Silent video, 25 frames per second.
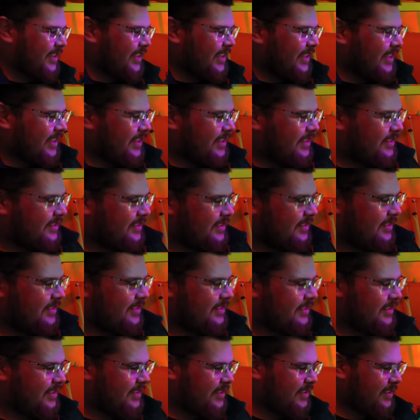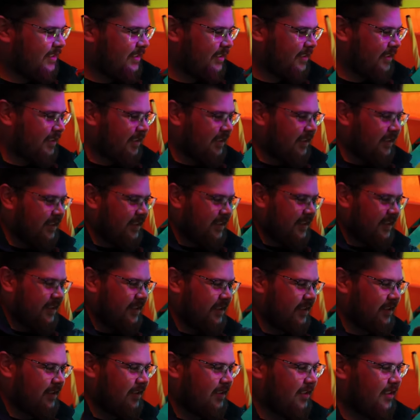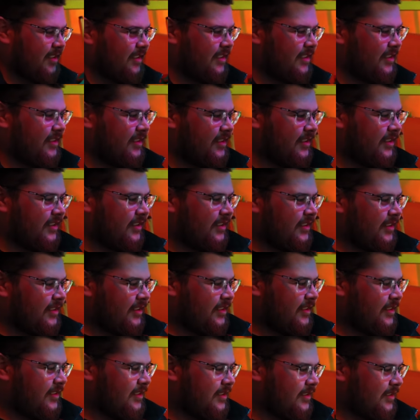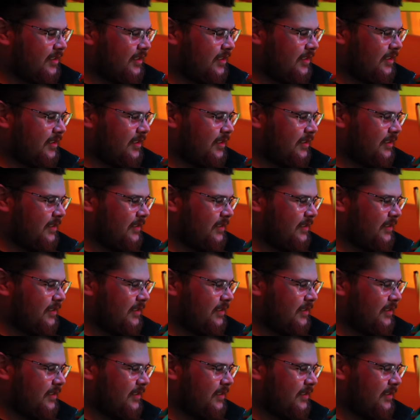No words are spoken by the person on screen.